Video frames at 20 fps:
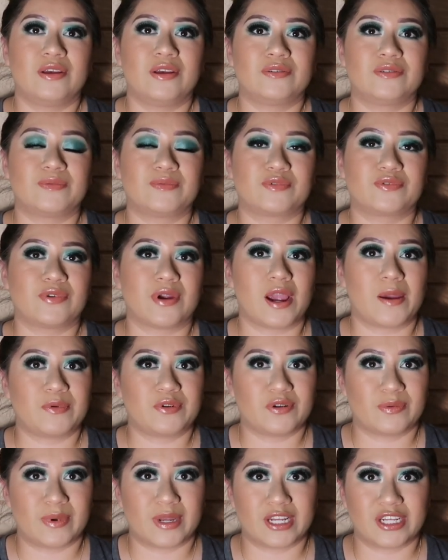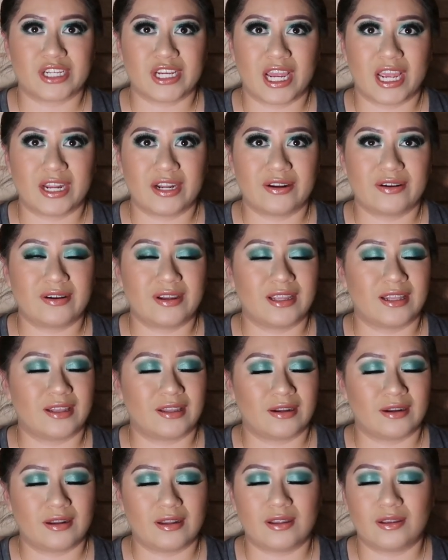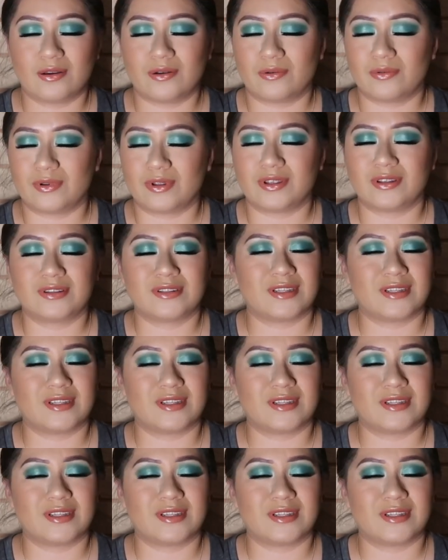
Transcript: Subscribe to my channel. It literally only